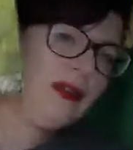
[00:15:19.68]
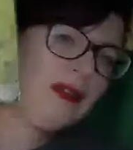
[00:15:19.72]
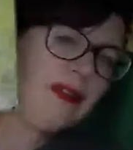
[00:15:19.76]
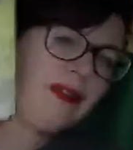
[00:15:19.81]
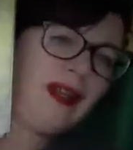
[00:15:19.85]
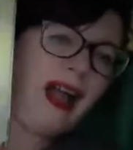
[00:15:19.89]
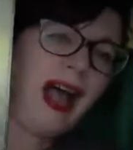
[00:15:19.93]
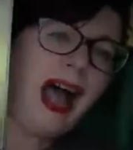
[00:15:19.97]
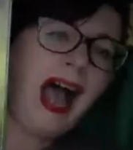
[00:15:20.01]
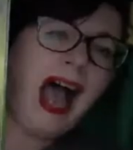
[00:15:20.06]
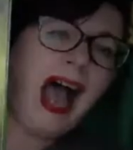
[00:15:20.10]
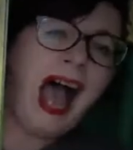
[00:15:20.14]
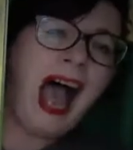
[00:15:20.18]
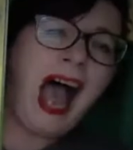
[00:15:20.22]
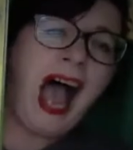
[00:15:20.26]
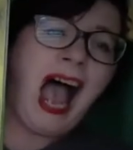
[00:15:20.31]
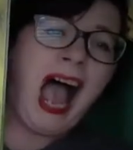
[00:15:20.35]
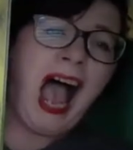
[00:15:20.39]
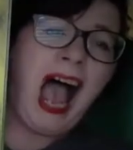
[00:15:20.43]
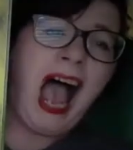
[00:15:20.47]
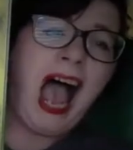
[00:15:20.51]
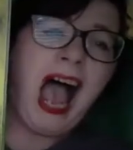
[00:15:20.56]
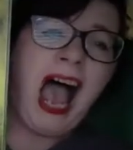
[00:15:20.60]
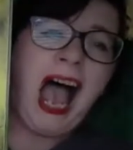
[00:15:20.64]

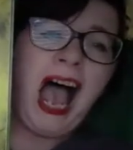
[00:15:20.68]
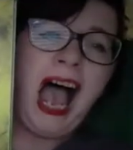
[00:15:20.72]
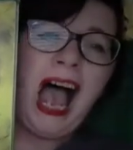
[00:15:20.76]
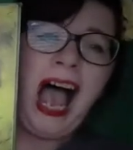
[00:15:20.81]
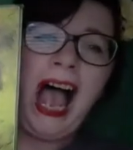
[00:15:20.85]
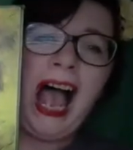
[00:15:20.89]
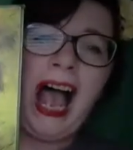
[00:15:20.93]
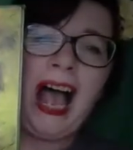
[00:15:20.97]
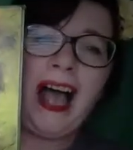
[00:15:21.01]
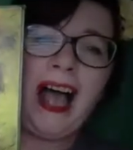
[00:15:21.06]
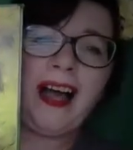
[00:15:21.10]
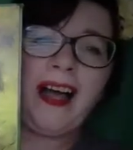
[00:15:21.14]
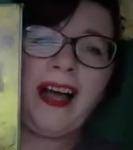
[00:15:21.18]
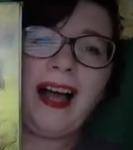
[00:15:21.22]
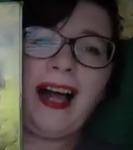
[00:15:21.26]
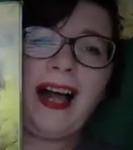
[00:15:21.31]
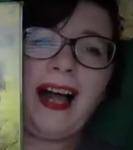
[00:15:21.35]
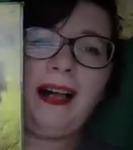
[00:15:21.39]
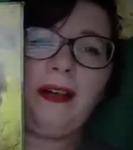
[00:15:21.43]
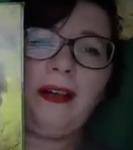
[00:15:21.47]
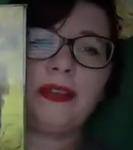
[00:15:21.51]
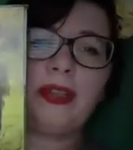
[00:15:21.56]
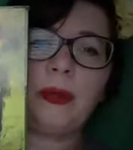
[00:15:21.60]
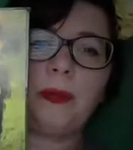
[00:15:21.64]
Ah!
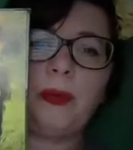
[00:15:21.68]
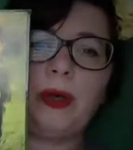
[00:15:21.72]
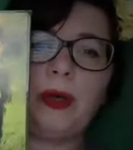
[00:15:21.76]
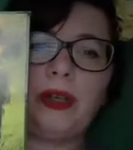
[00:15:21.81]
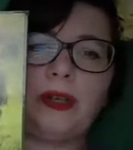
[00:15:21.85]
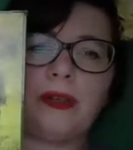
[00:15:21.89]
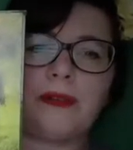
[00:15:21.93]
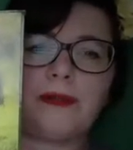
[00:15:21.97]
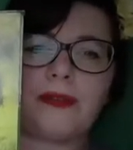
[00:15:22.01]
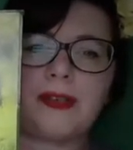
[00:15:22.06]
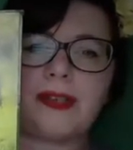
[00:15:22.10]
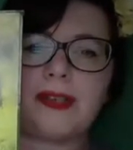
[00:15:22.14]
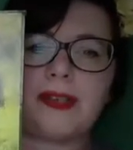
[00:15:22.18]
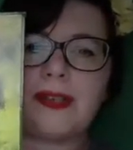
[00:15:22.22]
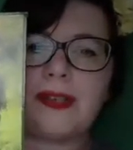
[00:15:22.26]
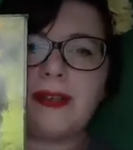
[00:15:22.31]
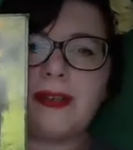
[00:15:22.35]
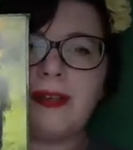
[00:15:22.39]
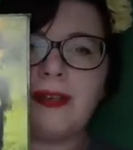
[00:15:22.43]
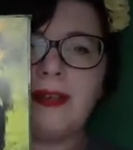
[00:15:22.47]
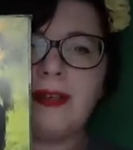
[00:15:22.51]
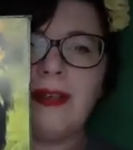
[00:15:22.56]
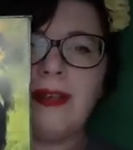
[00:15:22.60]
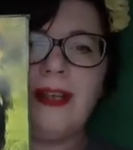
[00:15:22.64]
Howled the wolves.
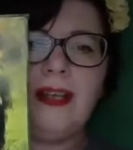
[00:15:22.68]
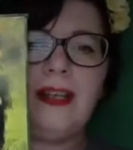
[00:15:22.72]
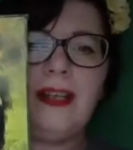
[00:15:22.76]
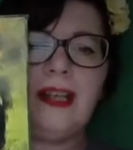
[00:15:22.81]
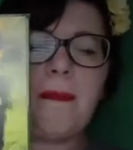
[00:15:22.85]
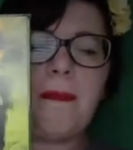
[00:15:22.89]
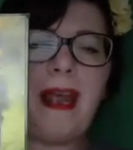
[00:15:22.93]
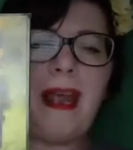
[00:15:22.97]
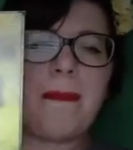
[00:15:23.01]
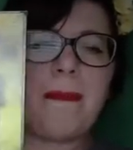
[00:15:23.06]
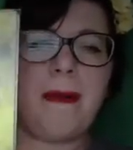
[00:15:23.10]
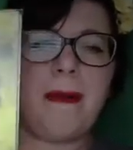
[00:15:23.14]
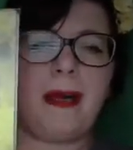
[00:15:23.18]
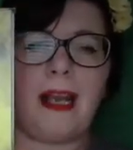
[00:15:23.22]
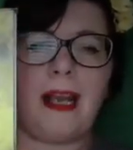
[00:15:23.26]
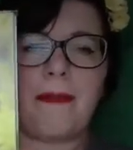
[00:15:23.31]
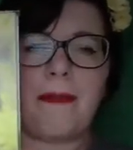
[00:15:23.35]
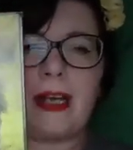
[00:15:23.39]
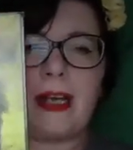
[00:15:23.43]
The people have